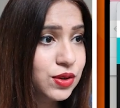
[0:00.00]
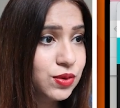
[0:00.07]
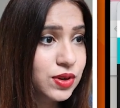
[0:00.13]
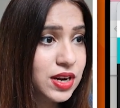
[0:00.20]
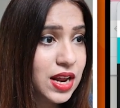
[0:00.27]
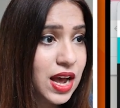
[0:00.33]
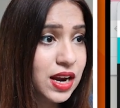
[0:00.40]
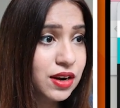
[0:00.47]
You
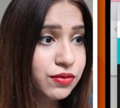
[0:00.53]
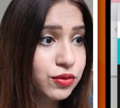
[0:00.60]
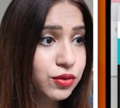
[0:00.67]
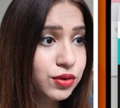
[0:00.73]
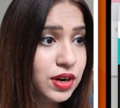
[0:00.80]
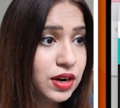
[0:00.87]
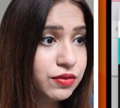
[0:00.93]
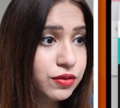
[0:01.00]
can add a
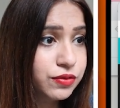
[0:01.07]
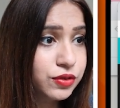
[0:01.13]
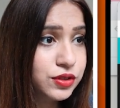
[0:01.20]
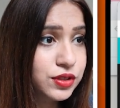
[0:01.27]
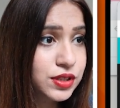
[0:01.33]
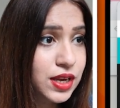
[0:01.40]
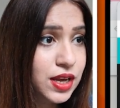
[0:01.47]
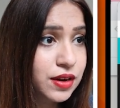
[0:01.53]
photograph of
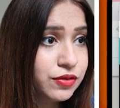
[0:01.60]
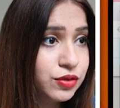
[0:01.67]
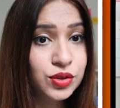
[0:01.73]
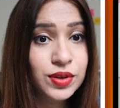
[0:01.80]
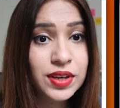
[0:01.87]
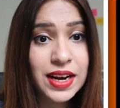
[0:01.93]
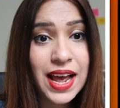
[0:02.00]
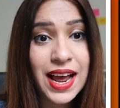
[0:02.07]
yourself.
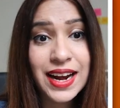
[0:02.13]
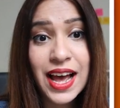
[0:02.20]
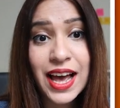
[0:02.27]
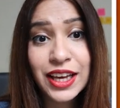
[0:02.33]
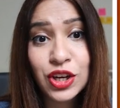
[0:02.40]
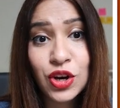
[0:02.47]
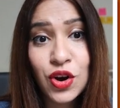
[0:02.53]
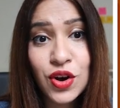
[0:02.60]
You can add
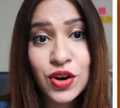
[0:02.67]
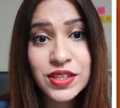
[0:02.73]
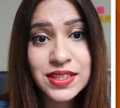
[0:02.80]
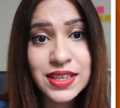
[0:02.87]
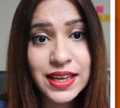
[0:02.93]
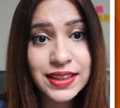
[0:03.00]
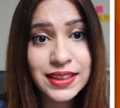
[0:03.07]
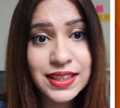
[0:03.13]

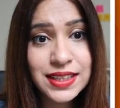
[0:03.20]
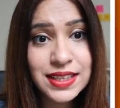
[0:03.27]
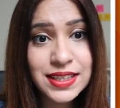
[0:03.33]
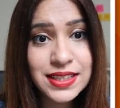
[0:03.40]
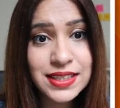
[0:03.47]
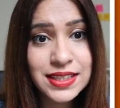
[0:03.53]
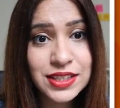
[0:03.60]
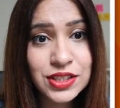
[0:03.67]
icons like
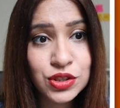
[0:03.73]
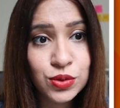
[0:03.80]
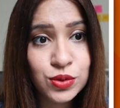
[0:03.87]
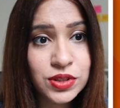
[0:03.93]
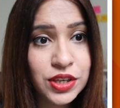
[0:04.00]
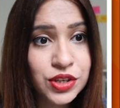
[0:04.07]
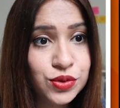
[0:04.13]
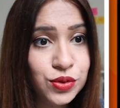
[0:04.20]
this,
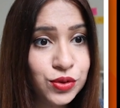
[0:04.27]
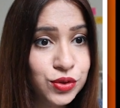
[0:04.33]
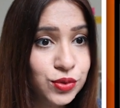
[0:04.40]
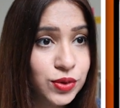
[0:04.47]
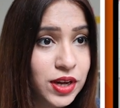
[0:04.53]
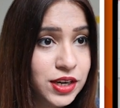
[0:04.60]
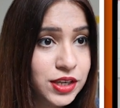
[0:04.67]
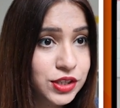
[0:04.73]
shows that you
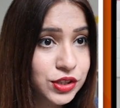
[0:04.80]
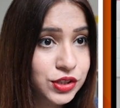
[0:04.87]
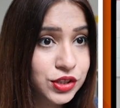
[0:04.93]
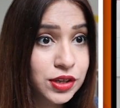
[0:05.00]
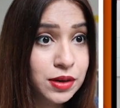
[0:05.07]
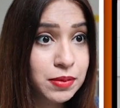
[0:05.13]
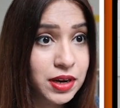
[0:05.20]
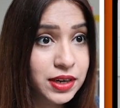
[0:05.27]
are a
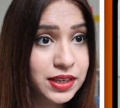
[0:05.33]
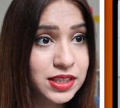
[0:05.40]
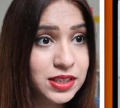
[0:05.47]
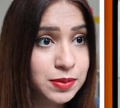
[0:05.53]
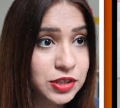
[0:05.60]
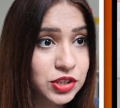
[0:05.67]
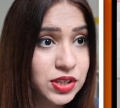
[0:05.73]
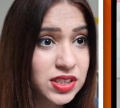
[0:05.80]
digital marketing
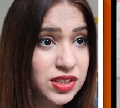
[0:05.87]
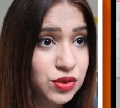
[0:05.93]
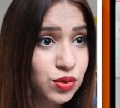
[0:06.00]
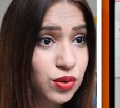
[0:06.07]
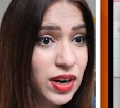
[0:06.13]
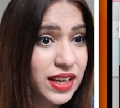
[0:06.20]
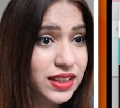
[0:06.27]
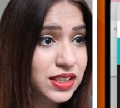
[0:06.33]
specialist. You
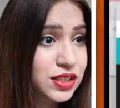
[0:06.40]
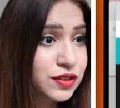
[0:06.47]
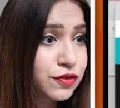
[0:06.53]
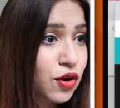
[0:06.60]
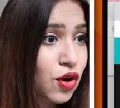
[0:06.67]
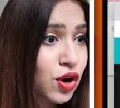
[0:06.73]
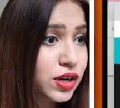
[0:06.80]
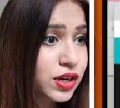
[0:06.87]
don't like this
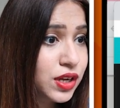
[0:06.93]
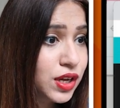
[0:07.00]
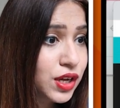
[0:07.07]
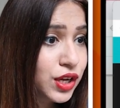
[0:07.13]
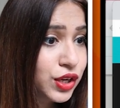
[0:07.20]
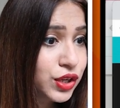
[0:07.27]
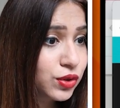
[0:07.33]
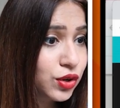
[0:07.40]
font.
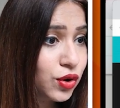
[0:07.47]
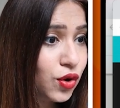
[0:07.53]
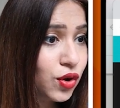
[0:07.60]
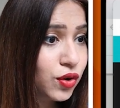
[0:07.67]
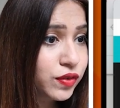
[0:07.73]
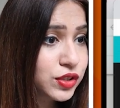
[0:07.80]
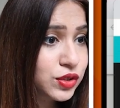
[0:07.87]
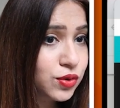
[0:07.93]
You can
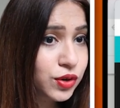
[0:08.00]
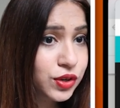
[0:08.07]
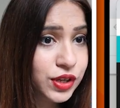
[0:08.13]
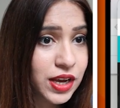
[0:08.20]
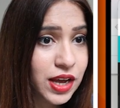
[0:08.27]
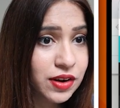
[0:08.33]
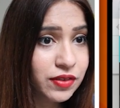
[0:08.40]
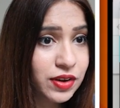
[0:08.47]
always go
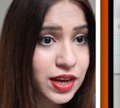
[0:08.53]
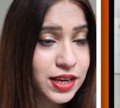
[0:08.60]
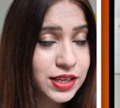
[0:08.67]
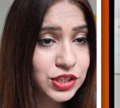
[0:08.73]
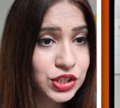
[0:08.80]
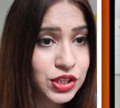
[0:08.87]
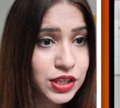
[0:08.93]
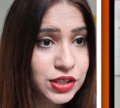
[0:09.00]
onto Canva
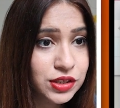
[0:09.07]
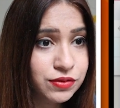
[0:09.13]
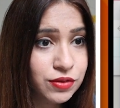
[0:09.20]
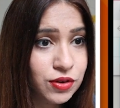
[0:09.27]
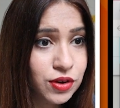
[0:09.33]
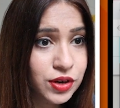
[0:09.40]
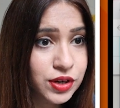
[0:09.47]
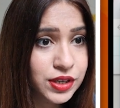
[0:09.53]
and change the
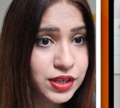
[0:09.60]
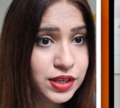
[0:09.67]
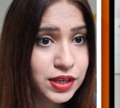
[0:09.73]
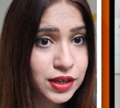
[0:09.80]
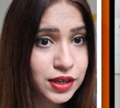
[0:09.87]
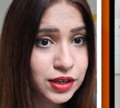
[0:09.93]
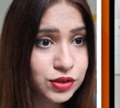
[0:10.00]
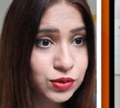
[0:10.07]
font.
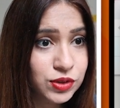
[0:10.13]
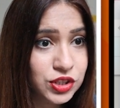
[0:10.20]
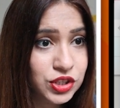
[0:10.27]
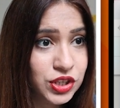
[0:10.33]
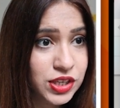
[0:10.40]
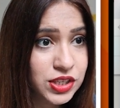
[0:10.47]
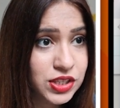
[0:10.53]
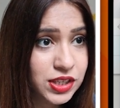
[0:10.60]
You can
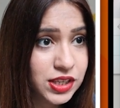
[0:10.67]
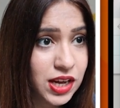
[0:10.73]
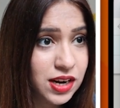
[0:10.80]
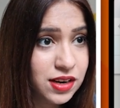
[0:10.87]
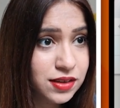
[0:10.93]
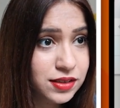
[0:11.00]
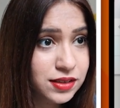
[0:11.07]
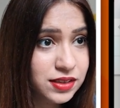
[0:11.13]
change the
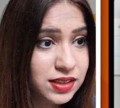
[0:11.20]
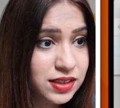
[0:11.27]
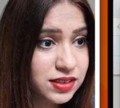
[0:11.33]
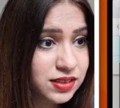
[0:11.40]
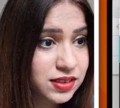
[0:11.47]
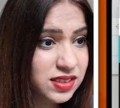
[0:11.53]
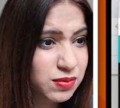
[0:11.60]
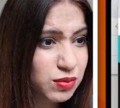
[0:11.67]
color.
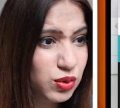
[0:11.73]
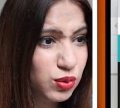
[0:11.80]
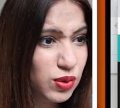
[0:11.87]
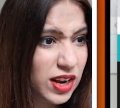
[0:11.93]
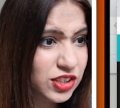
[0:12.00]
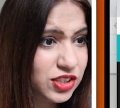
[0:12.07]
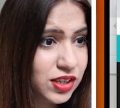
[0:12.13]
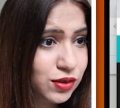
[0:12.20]
This
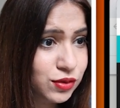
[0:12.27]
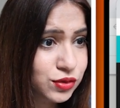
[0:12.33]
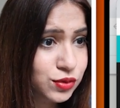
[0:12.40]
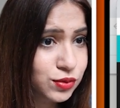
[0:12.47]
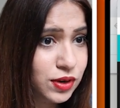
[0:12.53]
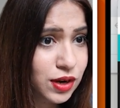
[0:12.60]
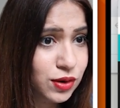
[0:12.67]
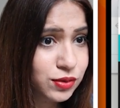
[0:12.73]
blue actually looks
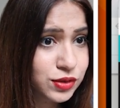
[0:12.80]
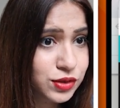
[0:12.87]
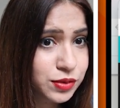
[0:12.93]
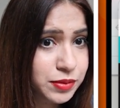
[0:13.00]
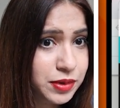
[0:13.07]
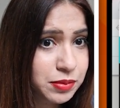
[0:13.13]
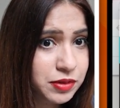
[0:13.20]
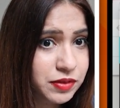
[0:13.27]
too loud,
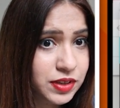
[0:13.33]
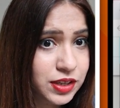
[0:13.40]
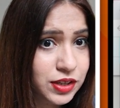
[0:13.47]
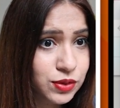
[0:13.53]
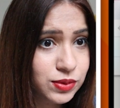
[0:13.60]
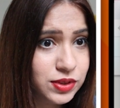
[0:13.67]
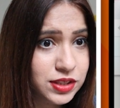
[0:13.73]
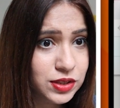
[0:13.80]
so maybe we
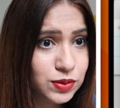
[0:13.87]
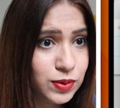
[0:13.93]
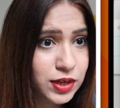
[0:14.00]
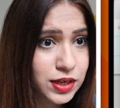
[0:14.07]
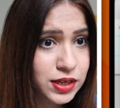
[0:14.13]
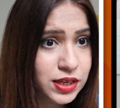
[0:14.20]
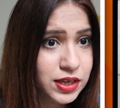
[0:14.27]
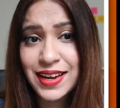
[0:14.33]
can do this
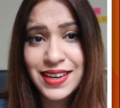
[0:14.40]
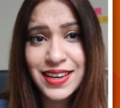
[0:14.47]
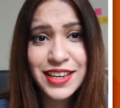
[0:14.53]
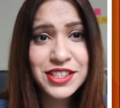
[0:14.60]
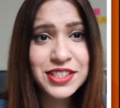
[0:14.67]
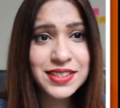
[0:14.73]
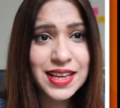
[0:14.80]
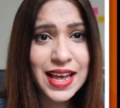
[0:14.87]
one, right?
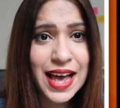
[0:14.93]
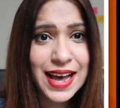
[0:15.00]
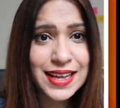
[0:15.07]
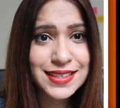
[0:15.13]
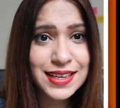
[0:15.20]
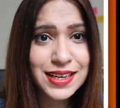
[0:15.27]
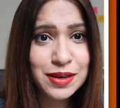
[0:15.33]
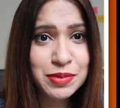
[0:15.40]
It just
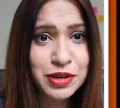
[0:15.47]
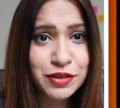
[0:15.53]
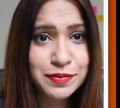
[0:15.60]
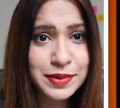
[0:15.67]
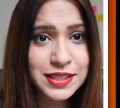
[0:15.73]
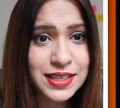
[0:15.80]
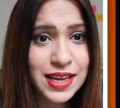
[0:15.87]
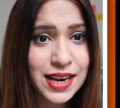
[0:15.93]
adds a little bit of
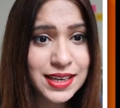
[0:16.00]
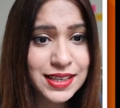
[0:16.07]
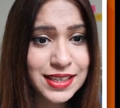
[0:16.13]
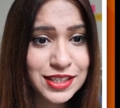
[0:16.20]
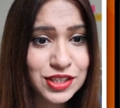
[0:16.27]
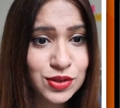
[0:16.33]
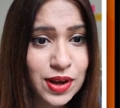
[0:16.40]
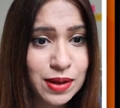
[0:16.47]

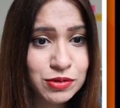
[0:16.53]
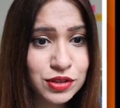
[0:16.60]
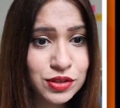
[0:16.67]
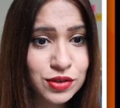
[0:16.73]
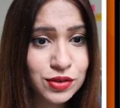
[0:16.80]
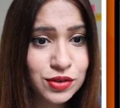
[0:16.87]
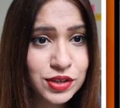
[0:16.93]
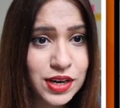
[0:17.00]
personality. So I'm
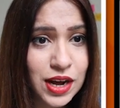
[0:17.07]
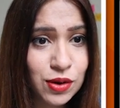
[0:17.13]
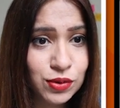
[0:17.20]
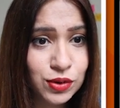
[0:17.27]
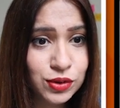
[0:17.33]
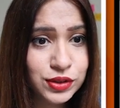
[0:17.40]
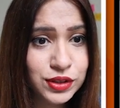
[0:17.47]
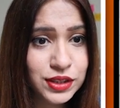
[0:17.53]
just going to
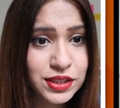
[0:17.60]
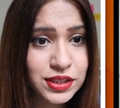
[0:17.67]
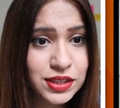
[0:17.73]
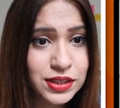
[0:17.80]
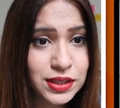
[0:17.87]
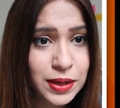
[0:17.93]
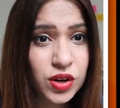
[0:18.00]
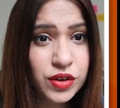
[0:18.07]
download
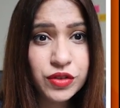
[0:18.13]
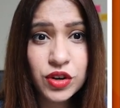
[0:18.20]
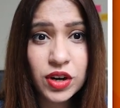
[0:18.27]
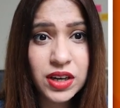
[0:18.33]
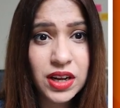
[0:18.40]
this, or if you're